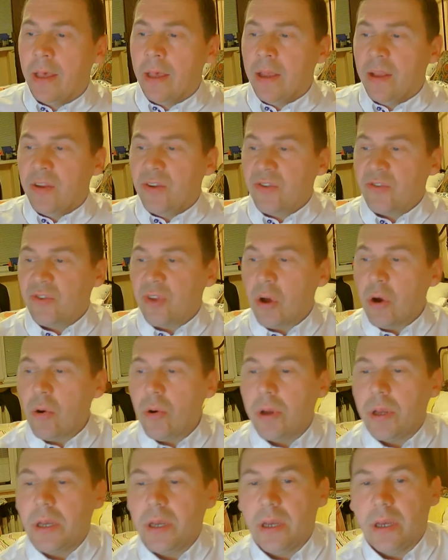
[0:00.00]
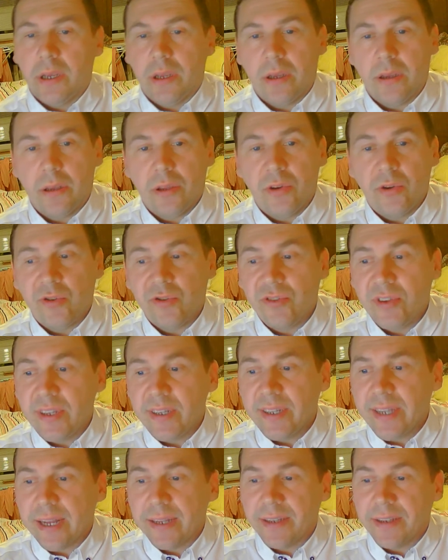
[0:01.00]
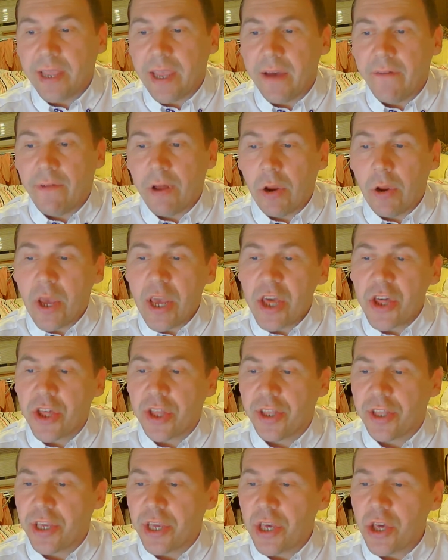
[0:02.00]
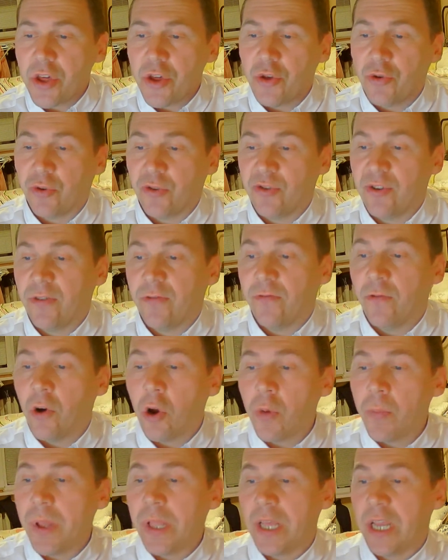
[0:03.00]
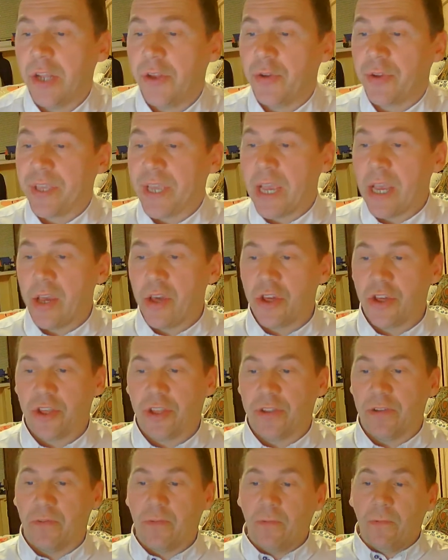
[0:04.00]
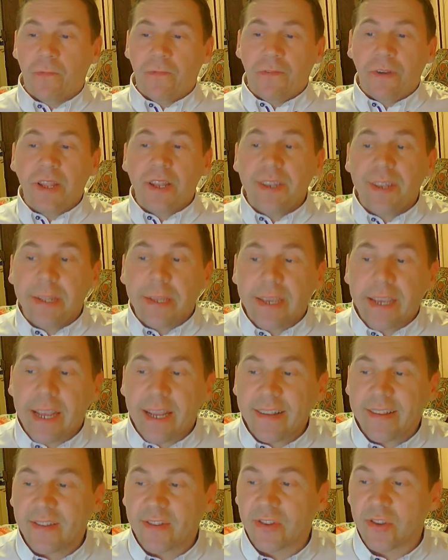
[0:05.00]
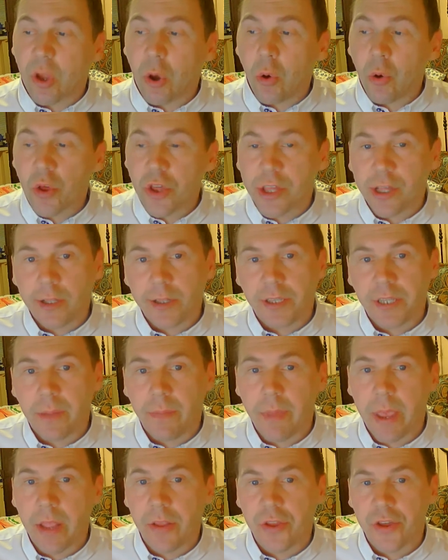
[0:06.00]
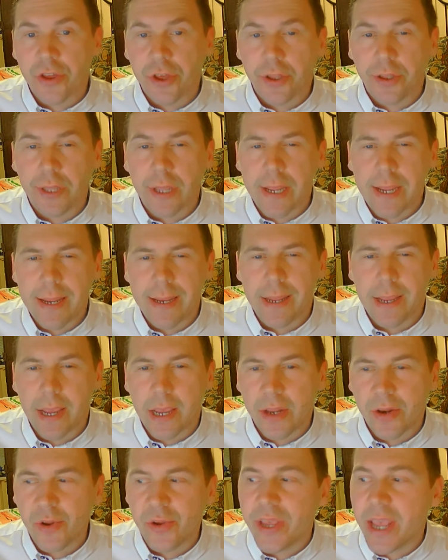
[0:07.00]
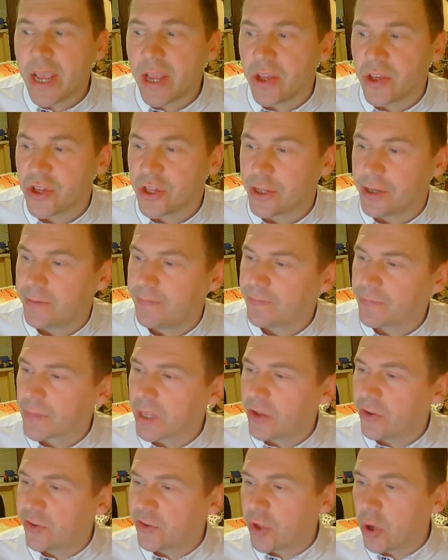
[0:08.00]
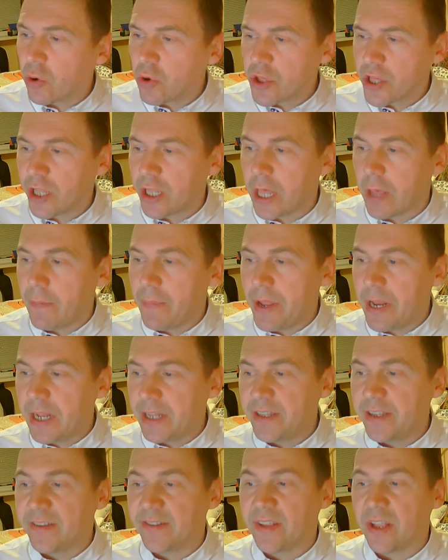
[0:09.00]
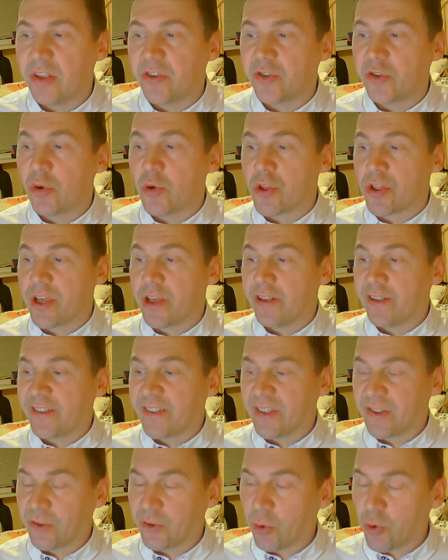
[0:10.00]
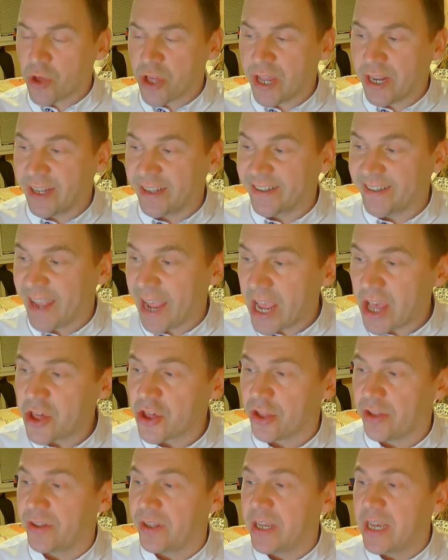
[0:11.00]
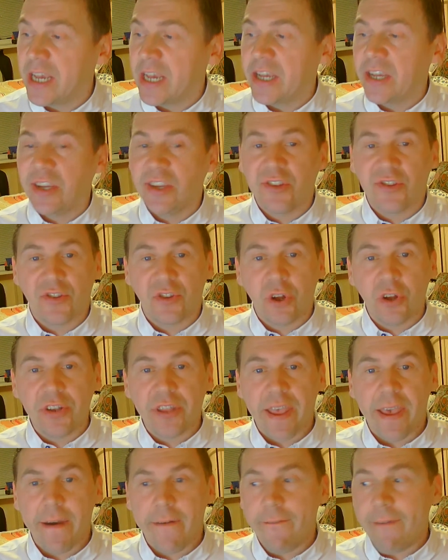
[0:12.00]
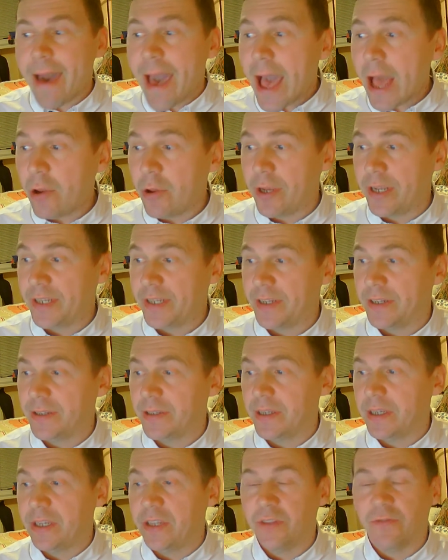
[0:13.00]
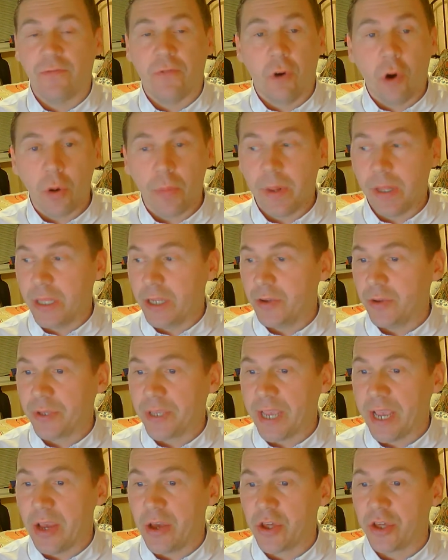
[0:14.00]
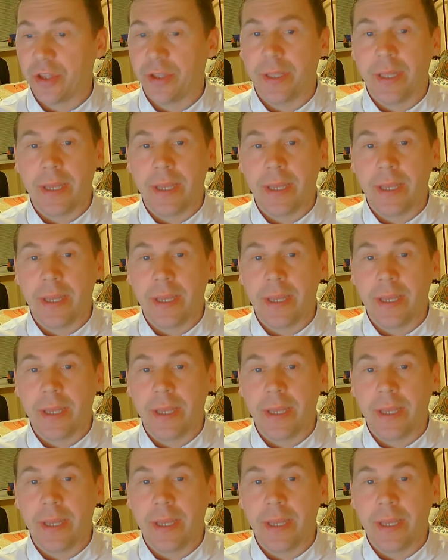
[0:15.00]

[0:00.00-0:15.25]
So you see that evaluation issues in formal education vindicate social dimension in education. Social abilities and socialization is not evaluated in formal education